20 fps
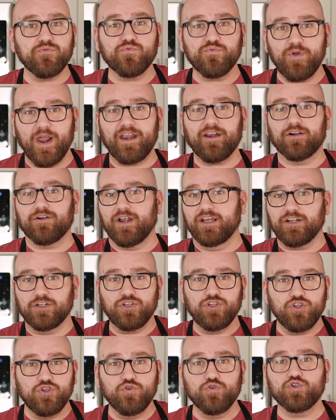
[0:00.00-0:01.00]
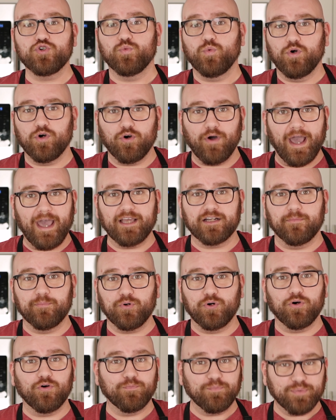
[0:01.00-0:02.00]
rare and unusual edible